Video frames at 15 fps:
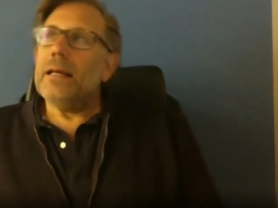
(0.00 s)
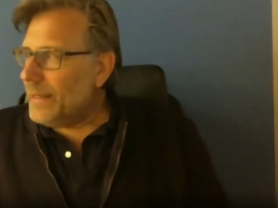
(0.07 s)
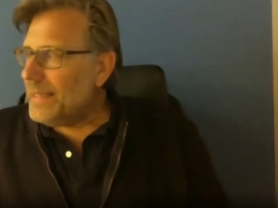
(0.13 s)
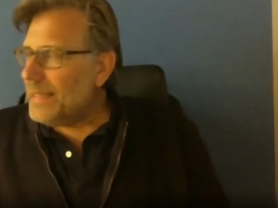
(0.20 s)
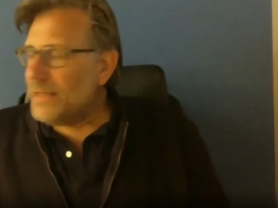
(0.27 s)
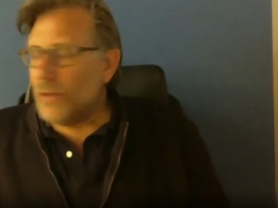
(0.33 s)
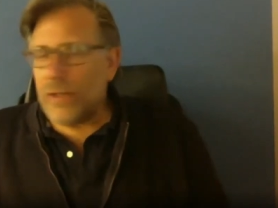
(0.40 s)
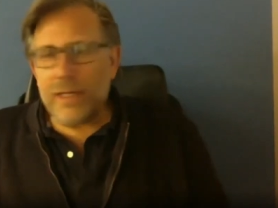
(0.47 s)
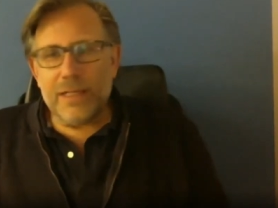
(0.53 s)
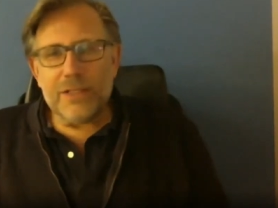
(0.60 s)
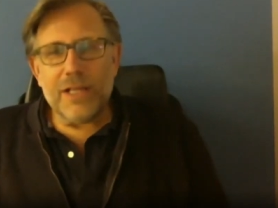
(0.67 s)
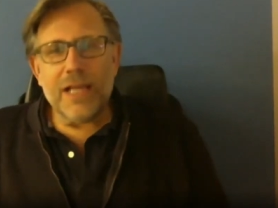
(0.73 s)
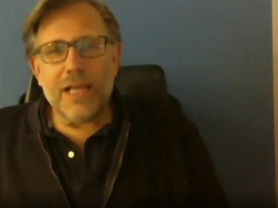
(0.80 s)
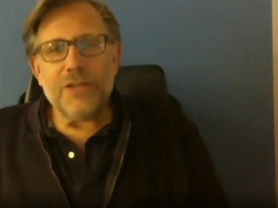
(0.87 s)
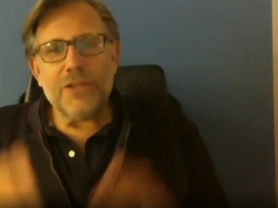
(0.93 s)
This
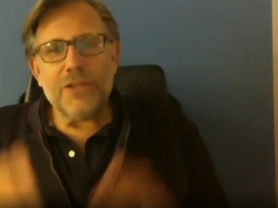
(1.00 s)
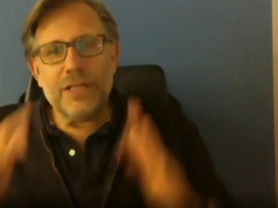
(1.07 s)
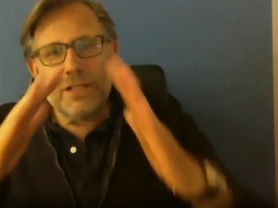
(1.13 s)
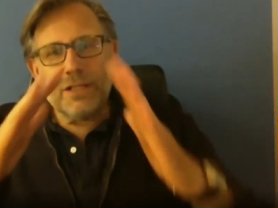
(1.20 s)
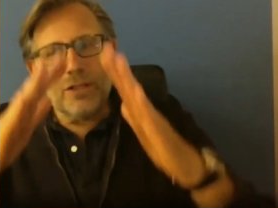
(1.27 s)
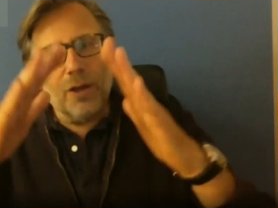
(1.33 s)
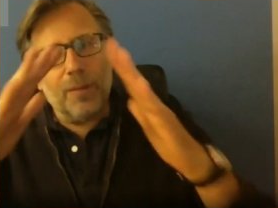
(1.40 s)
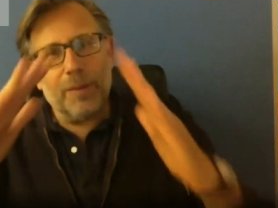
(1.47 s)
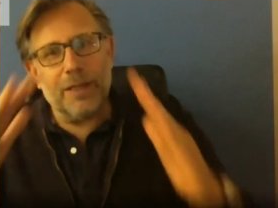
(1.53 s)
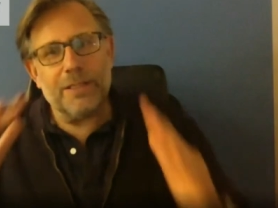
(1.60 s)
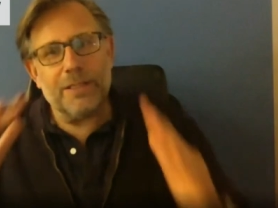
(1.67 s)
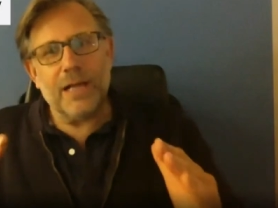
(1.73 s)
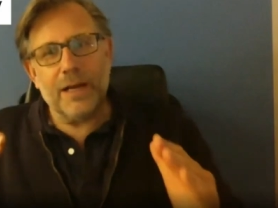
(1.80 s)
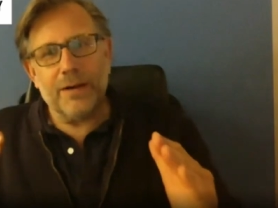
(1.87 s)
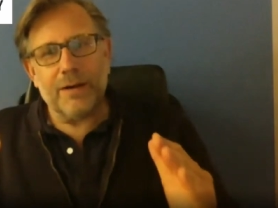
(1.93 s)
organization is a
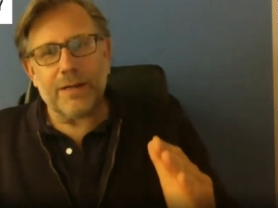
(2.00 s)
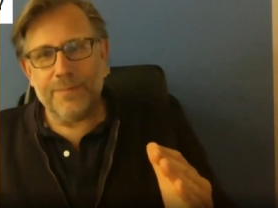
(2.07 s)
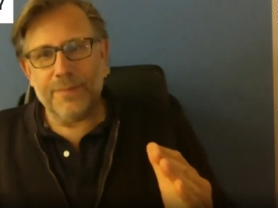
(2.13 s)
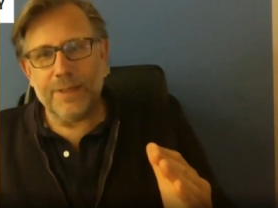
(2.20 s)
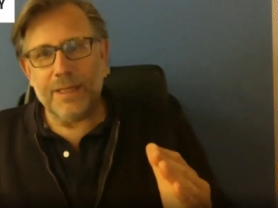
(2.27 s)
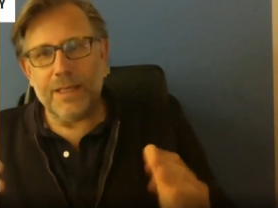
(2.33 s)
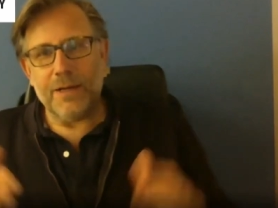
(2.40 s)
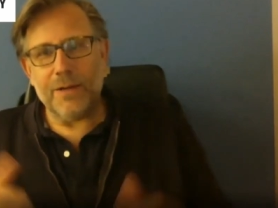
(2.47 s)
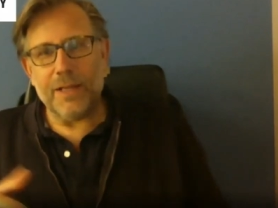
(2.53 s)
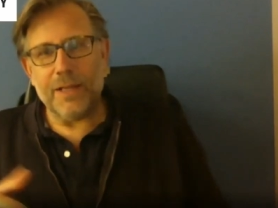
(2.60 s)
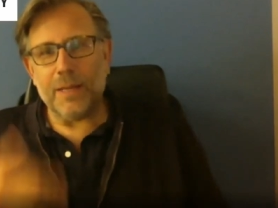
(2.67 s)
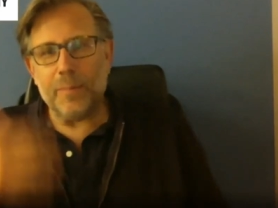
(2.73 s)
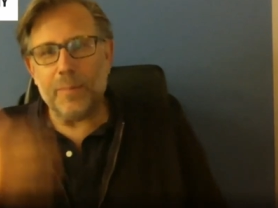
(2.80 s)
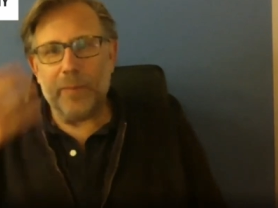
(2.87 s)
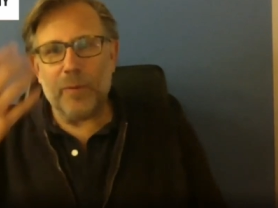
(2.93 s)
dominance hierarchy. You know, you
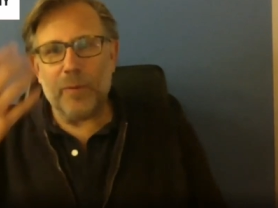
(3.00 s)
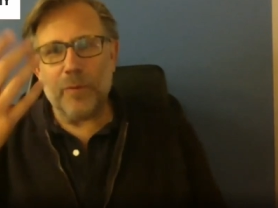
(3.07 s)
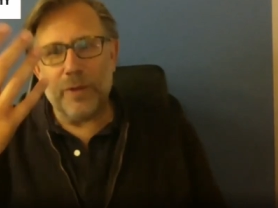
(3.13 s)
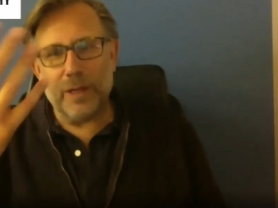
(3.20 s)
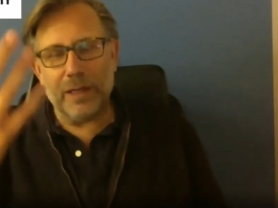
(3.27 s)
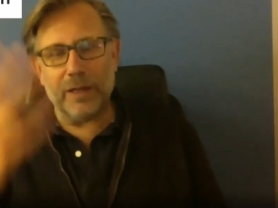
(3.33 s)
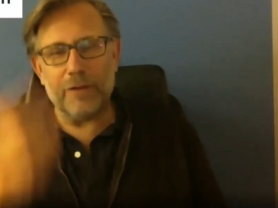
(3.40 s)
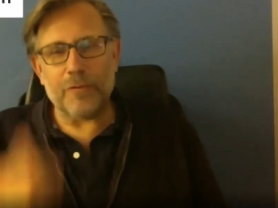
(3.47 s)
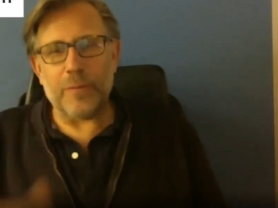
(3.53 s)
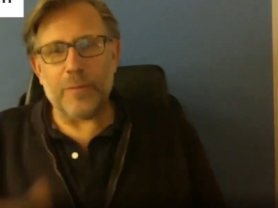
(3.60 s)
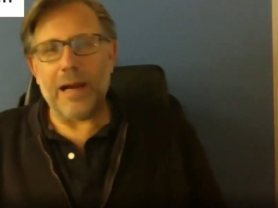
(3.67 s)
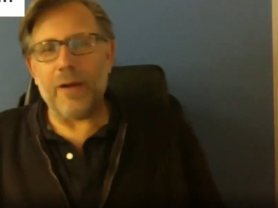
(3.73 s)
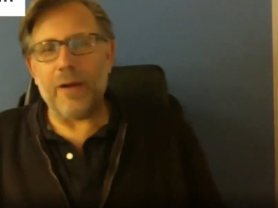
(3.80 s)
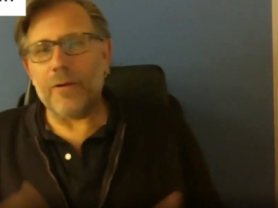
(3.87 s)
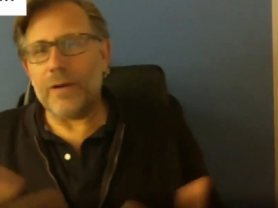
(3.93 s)
get people with a lot of
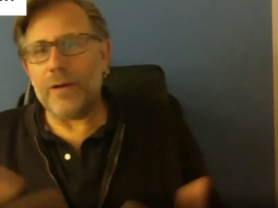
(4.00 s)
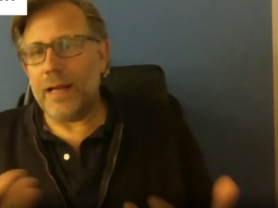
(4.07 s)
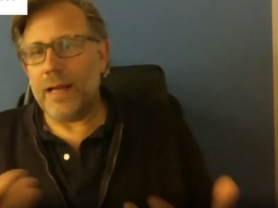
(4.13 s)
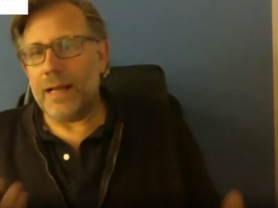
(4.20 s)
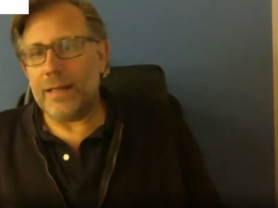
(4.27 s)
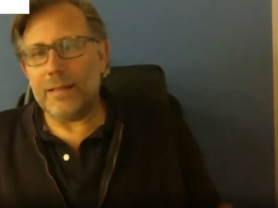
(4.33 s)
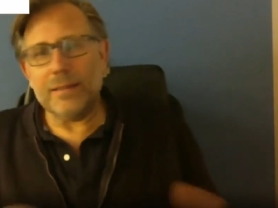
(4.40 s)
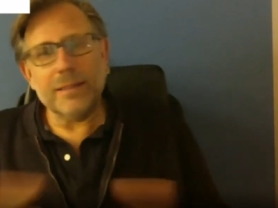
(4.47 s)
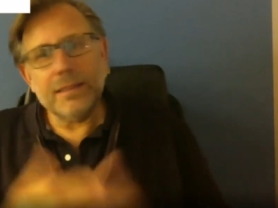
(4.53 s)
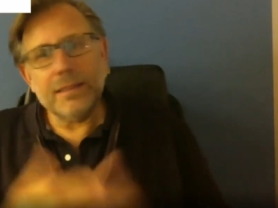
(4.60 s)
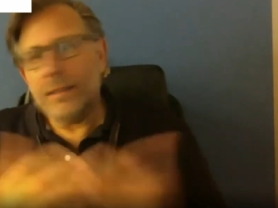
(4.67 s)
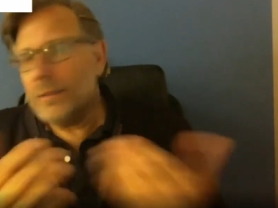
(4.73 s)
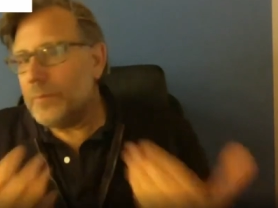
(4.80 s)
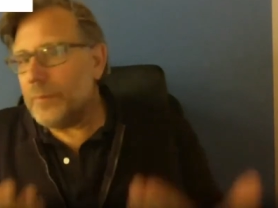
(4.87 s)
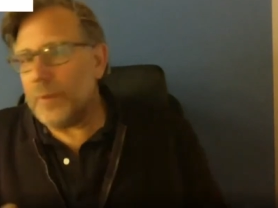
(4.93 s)
power and
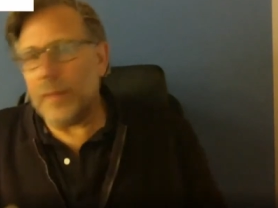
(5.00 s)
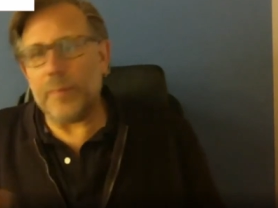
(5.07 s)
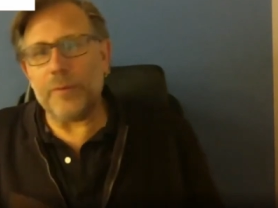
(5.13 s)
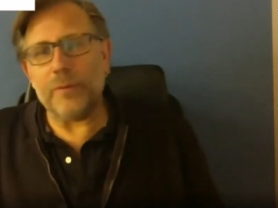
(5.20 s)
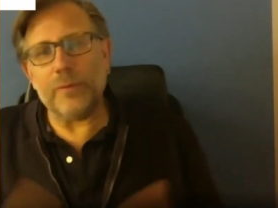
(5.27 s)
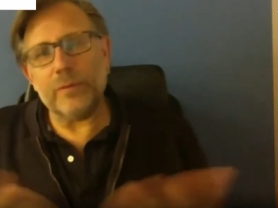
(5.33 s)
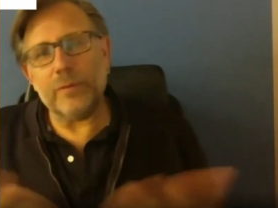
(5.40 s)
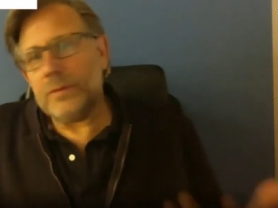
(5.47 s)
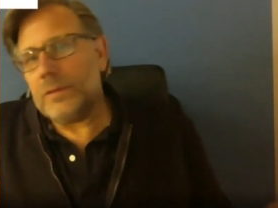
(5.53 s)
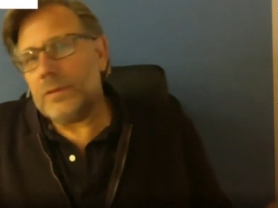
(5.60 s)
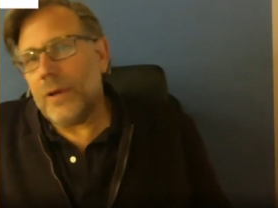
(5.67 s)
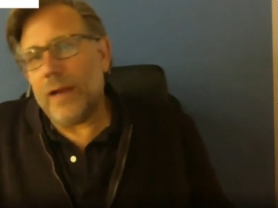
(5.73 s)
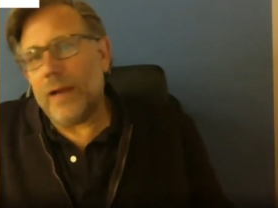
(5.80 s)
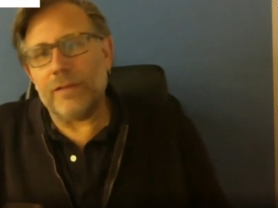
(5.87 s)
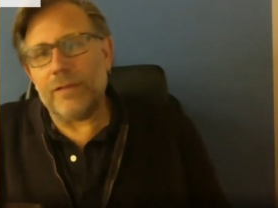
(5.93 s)
people
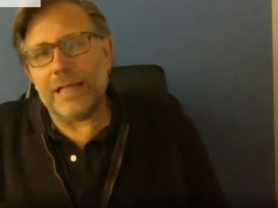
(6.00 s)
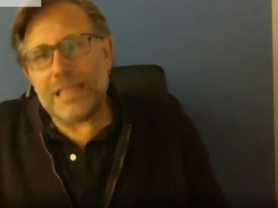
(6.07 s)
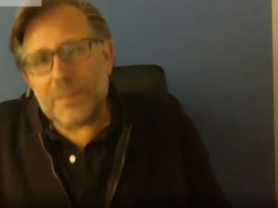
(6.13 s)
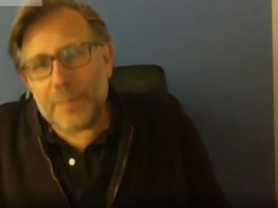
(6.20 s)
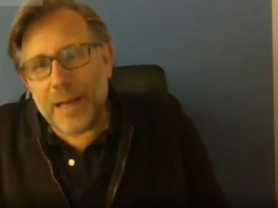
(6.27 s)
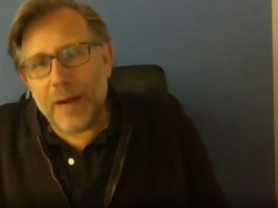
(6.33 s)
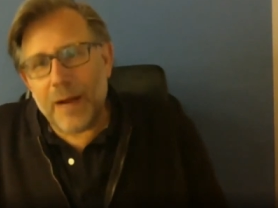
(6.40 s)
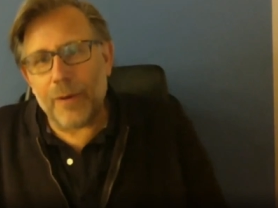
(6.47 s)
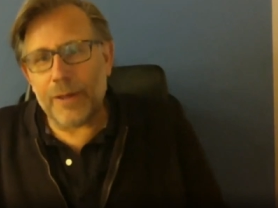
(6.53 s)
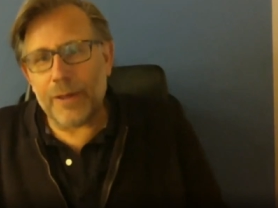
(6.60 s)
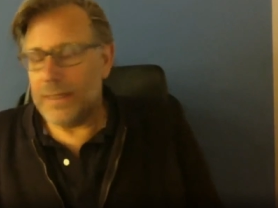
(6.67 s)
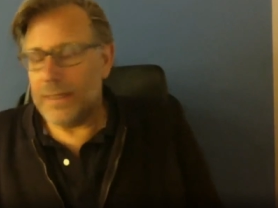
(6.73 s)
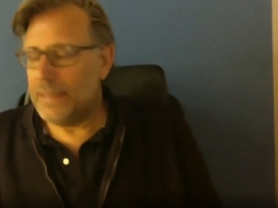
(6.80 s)
who have less power.